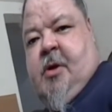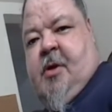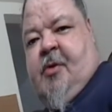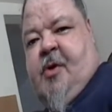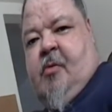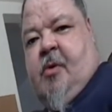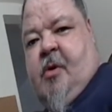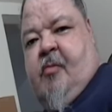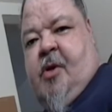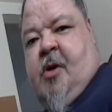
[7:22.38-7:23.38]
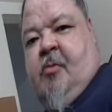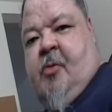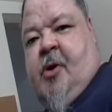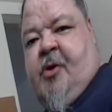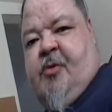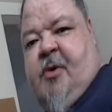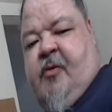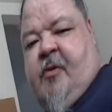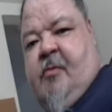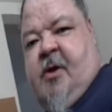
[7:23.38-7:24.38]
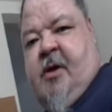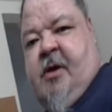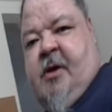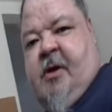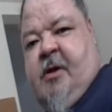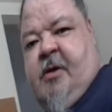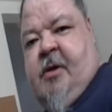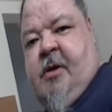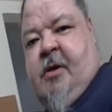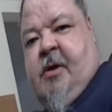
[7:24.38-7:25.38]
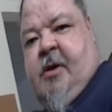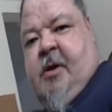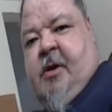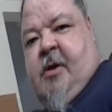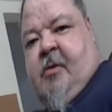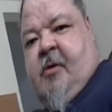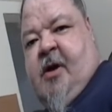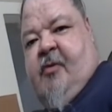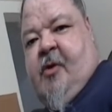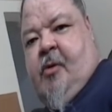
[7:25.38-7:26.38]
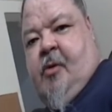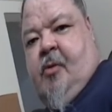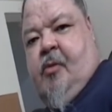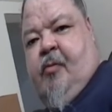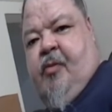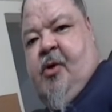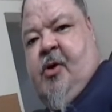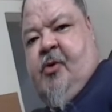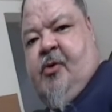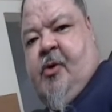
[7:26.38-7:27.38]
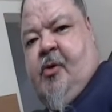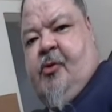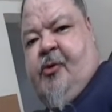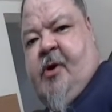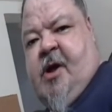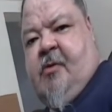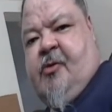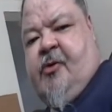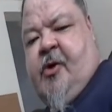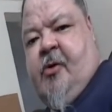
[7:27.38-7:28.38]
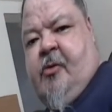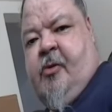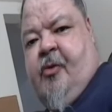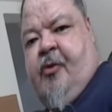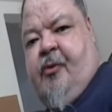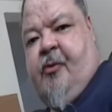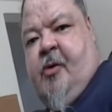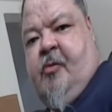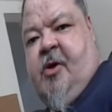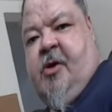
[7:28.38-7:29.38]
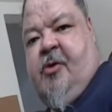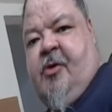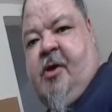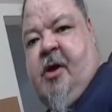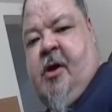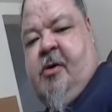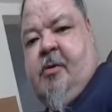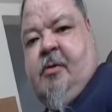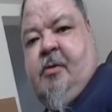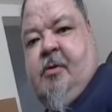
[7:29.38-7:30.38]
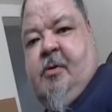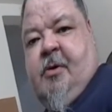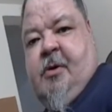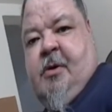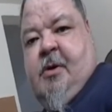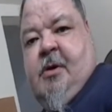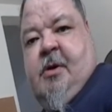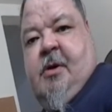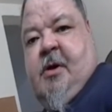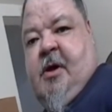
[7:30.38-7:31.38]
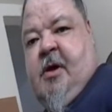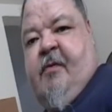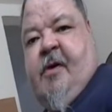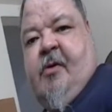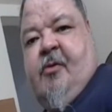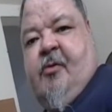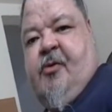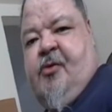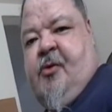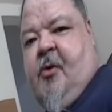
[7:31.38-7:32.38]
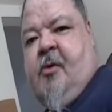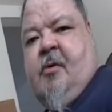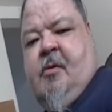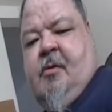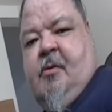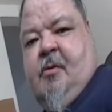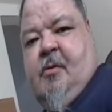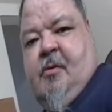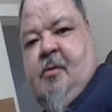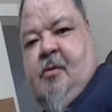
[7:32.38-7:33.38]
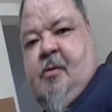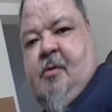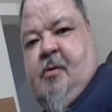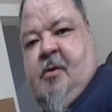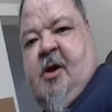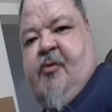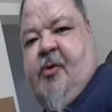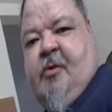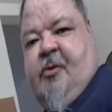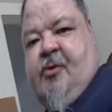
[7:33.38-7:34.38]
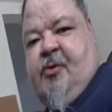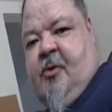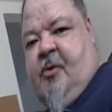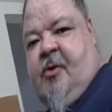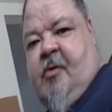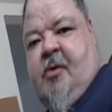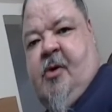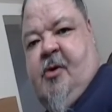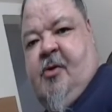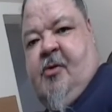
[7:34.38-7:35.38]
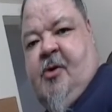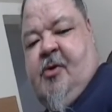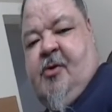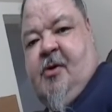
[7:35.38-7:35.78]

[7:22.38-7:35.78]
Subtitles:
That they were going to bum rush me from behind, grab the whole bench, the whole slab of stone, and throw me into the canyon. I felt certain, absolutely certain they were going to do this.